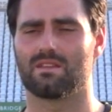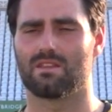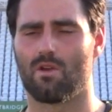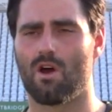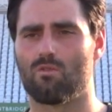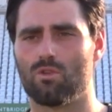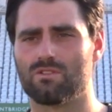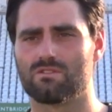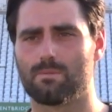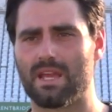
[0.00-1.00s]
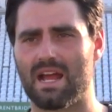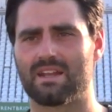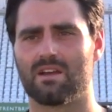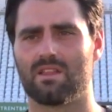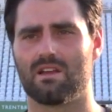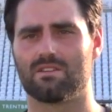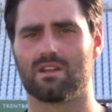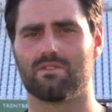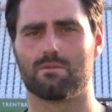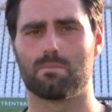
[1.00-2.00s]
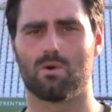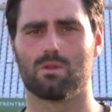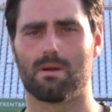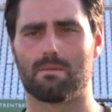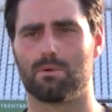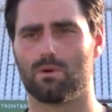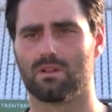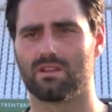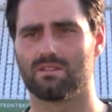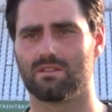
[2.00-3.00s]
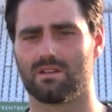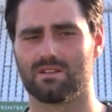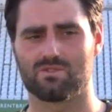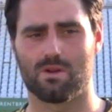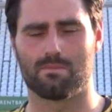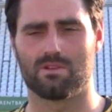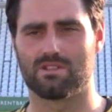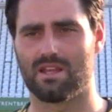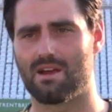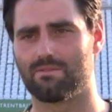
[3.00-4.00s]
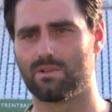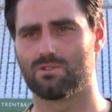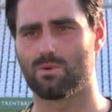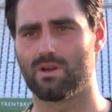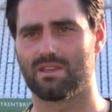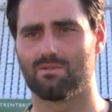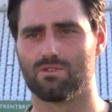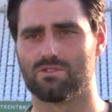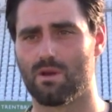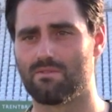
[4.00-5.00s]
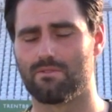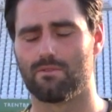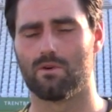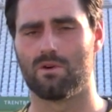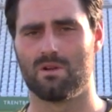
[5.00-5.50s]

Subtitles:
there are runs to be had out there. You know, if you bowl a bad ball, it's Trent Bridge, the outfield's quick, it runs away for 4.